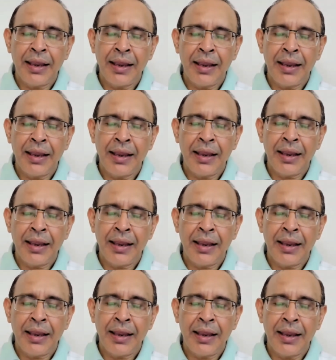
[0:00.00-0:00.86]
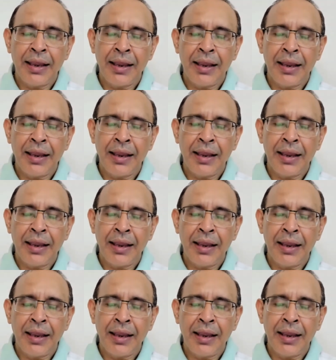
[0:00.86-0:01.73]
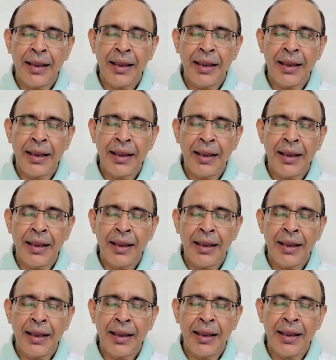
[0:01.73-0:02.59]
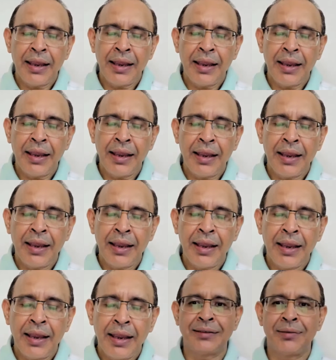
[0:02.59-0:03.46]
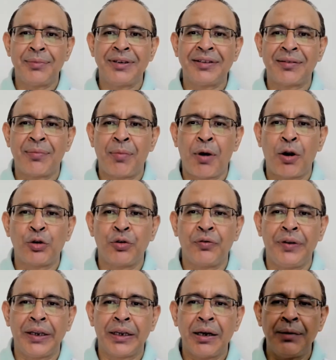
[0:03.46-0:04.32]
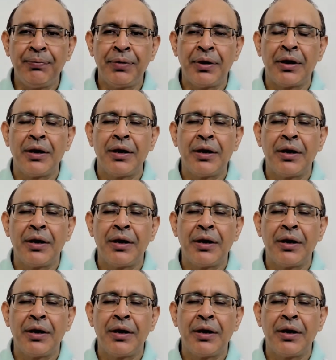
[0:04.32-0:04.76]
as dawn approaches, the organism is about to wake up,